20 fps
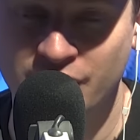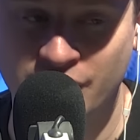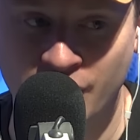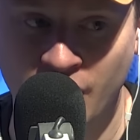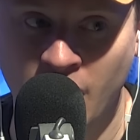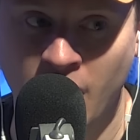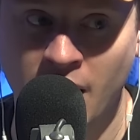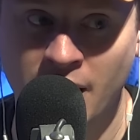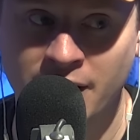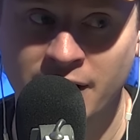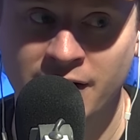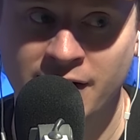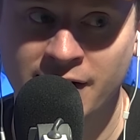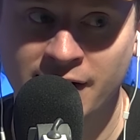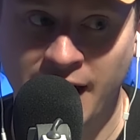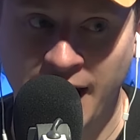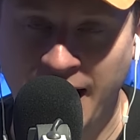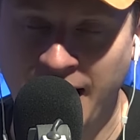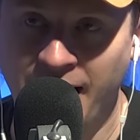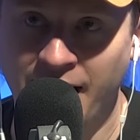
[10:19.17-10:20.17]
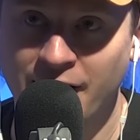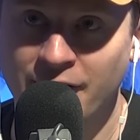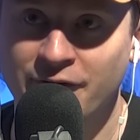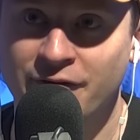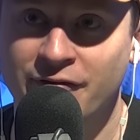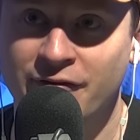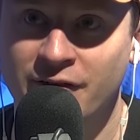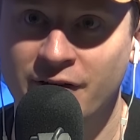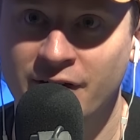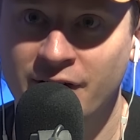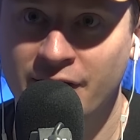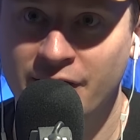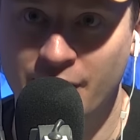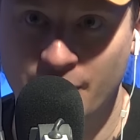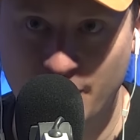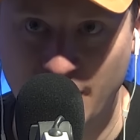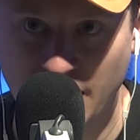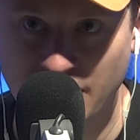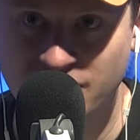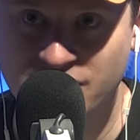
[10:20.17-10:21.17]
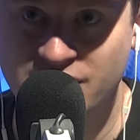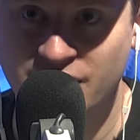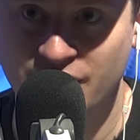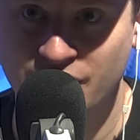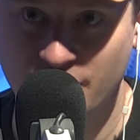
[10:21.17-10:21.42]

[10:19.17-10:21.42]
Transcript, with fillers: not have the best of